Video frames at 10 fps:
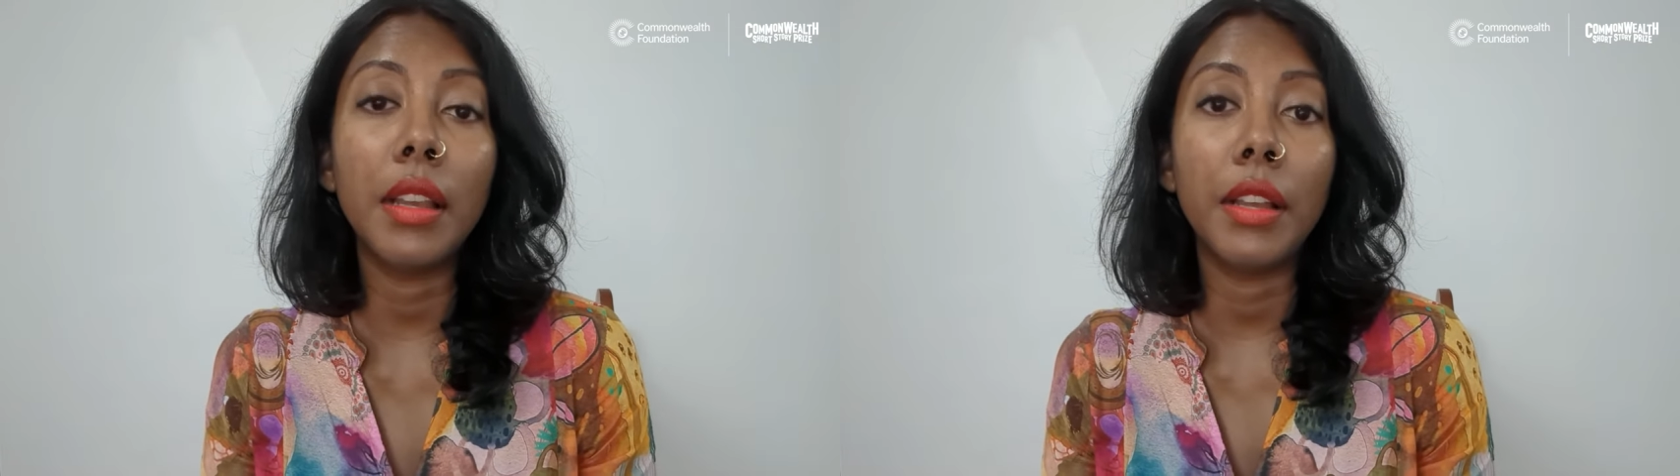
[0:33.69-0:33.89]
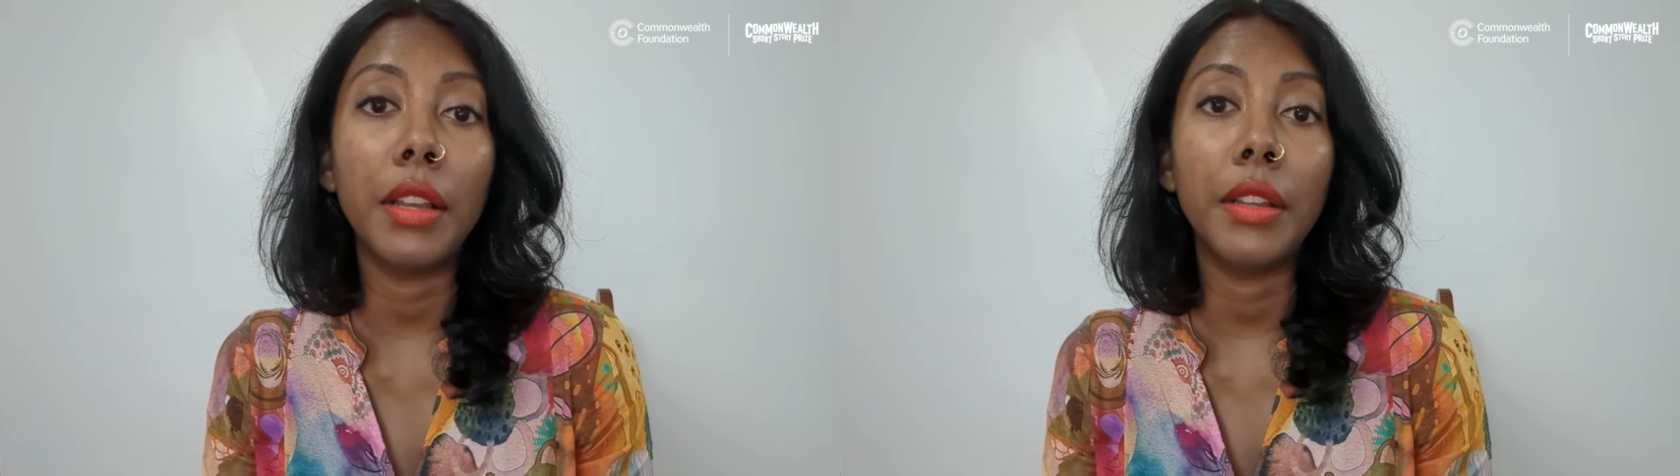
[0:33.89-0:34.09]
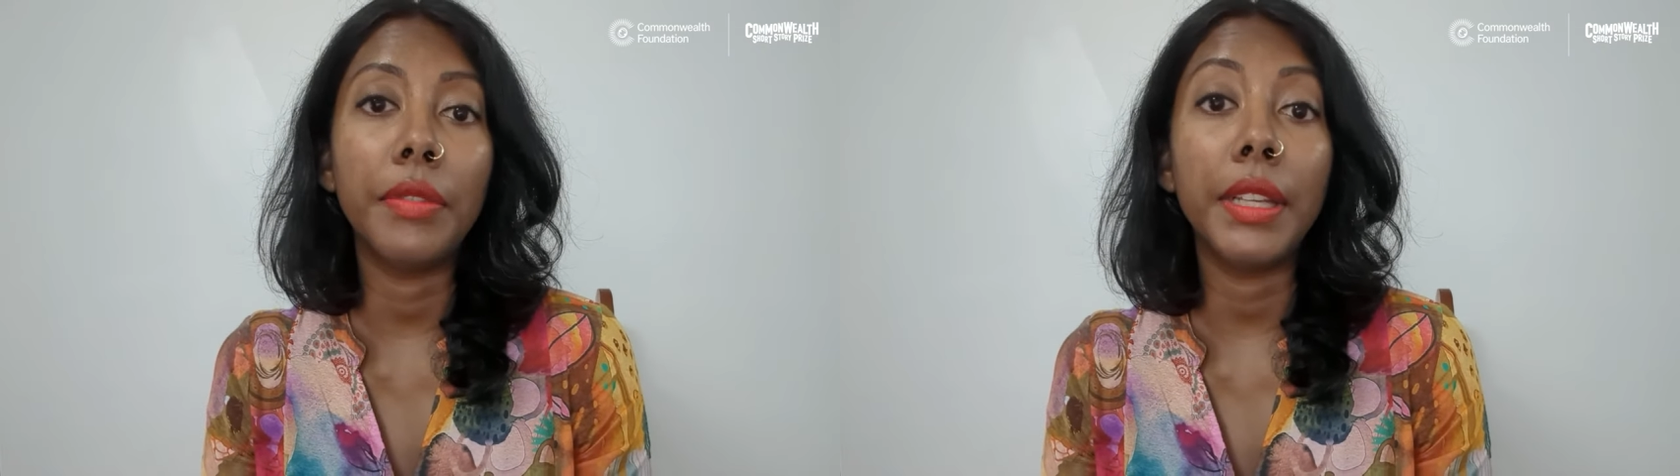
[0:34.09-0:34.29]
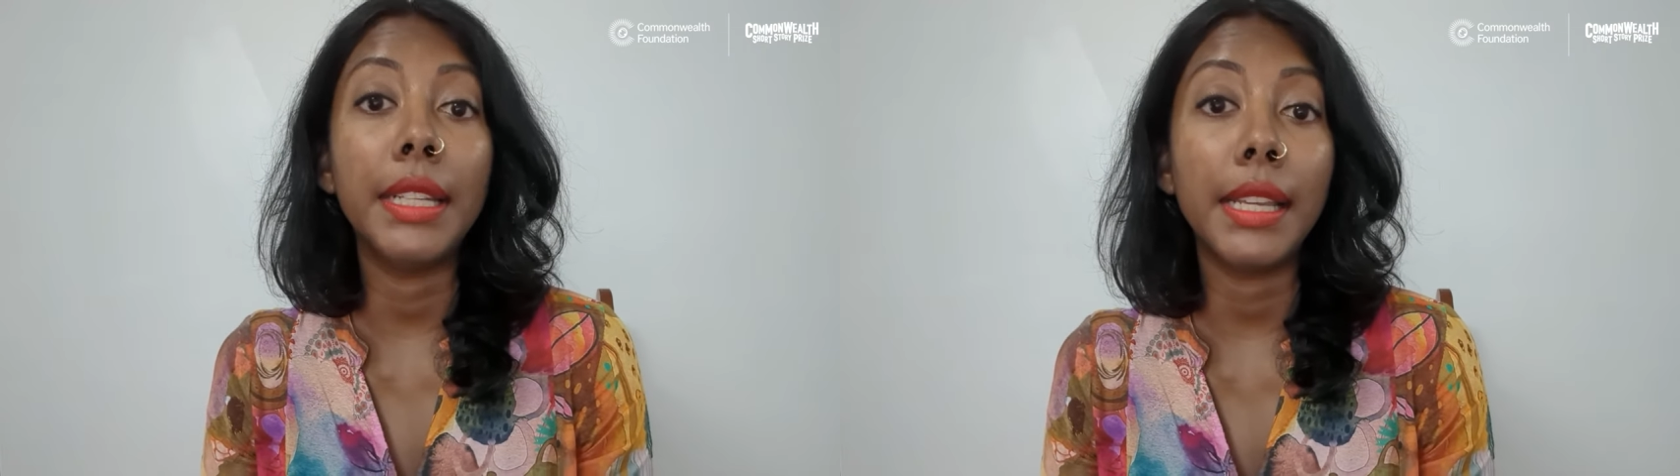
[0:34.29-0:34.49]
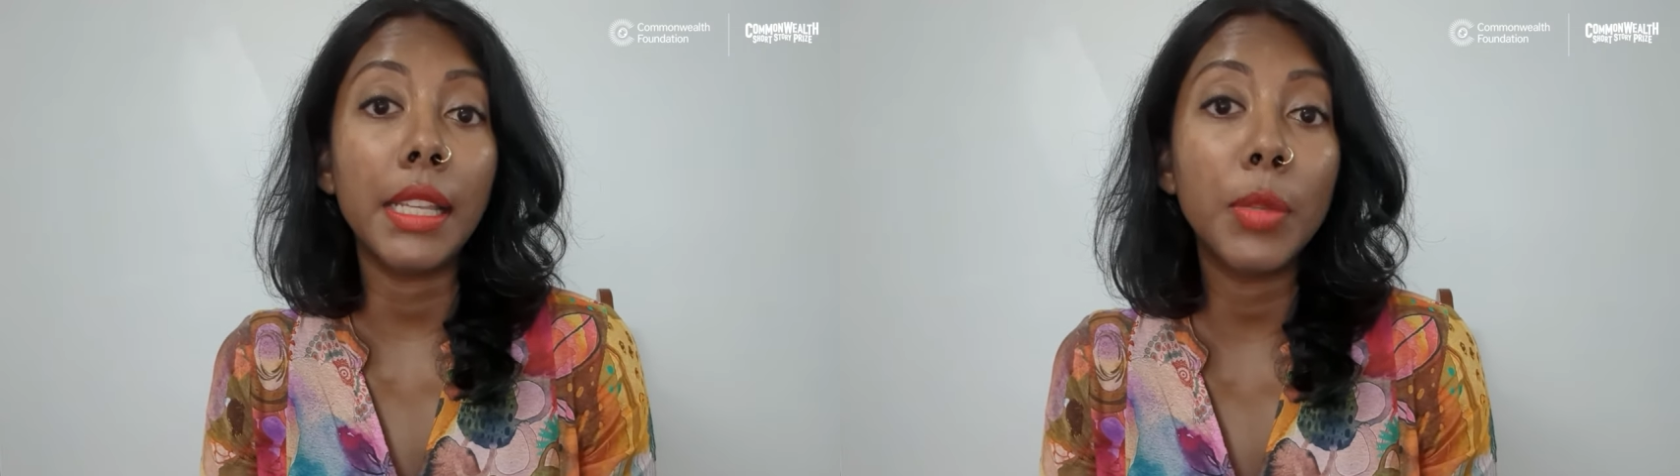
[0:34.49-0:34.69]
of a
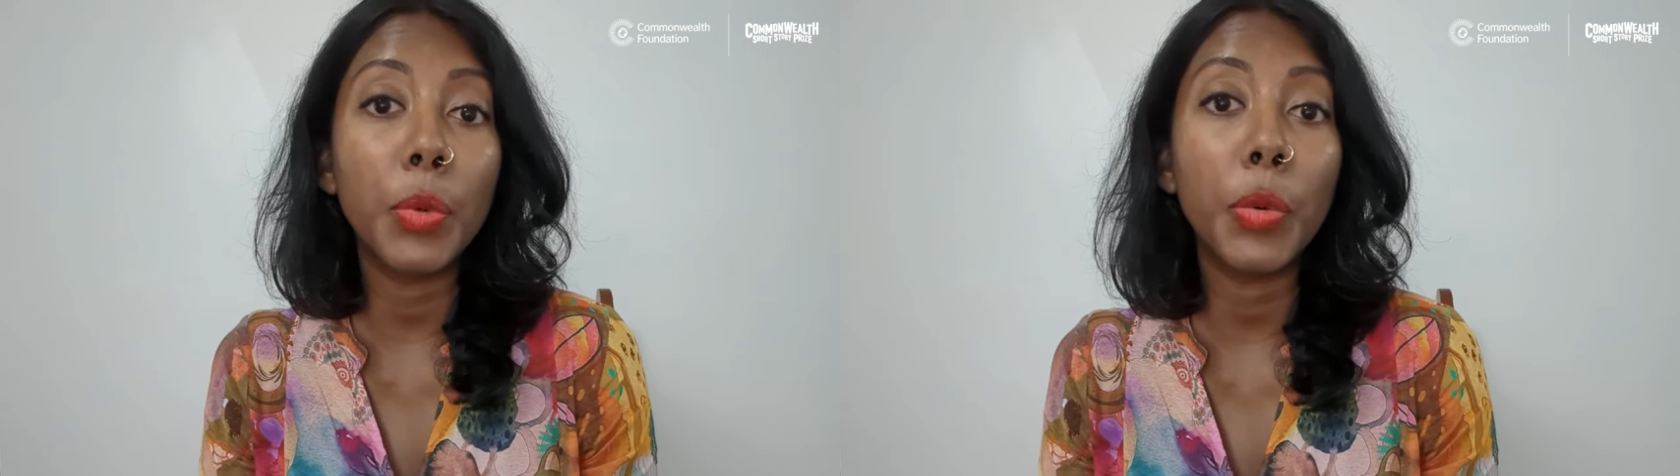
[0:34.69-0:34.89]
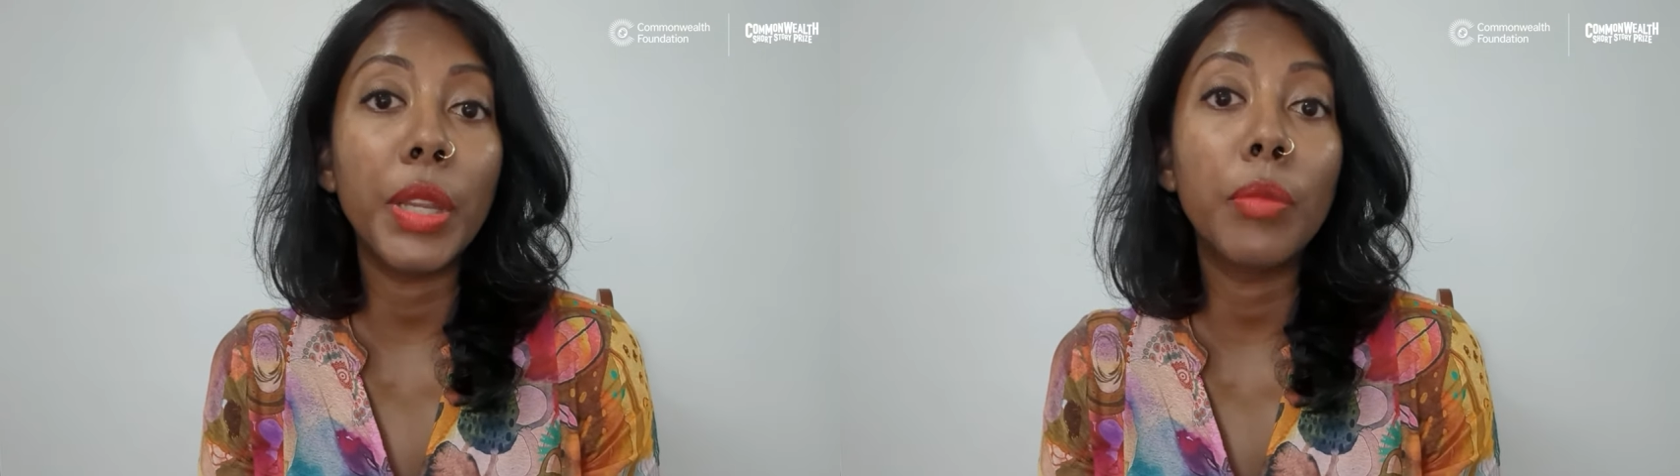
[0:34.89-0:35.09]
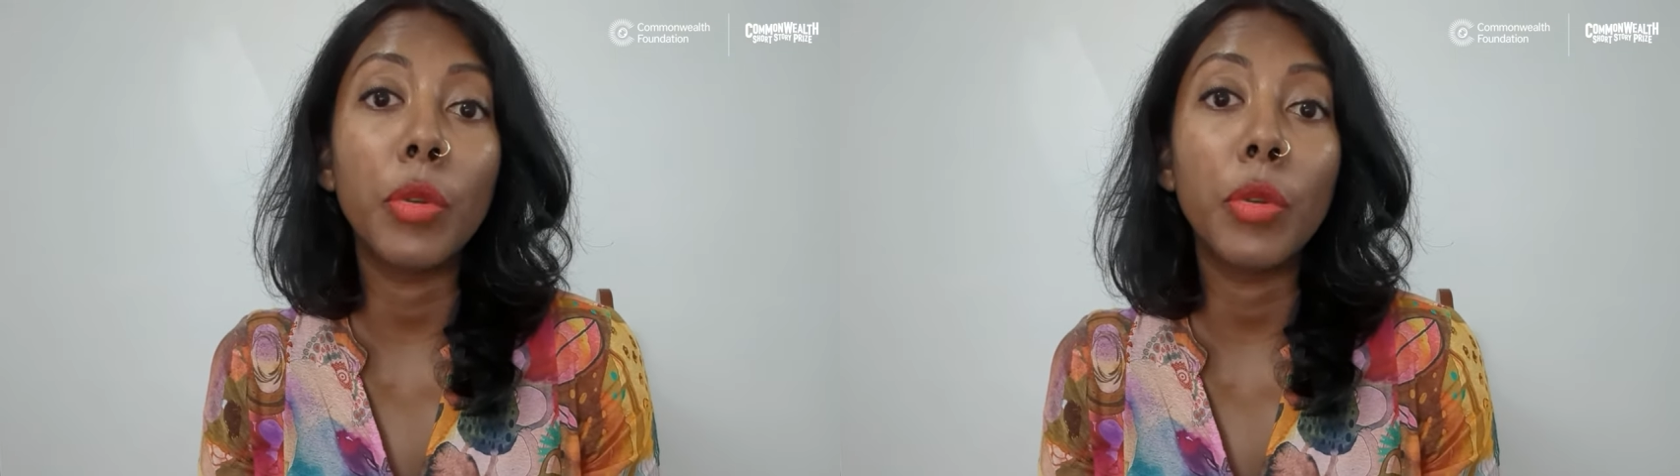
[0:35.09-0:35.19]
diasporic